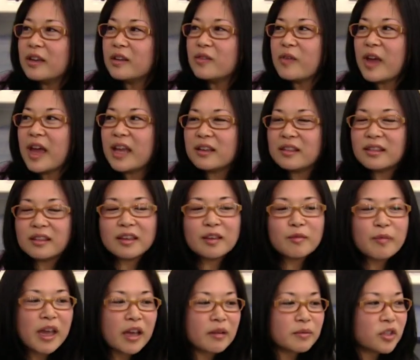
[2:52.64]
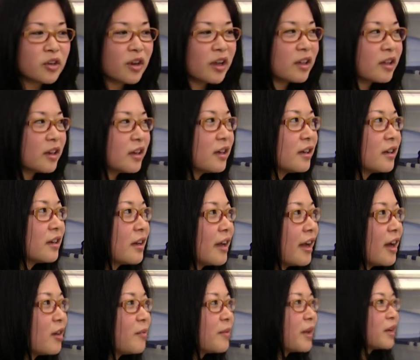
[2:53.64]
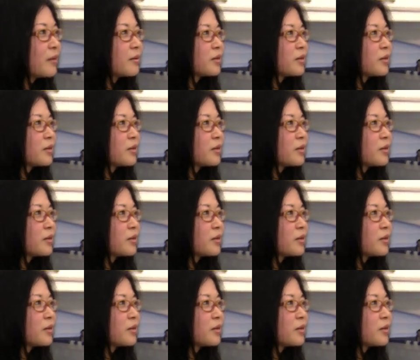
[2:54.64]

invaded the makeup trailer, hair and makeup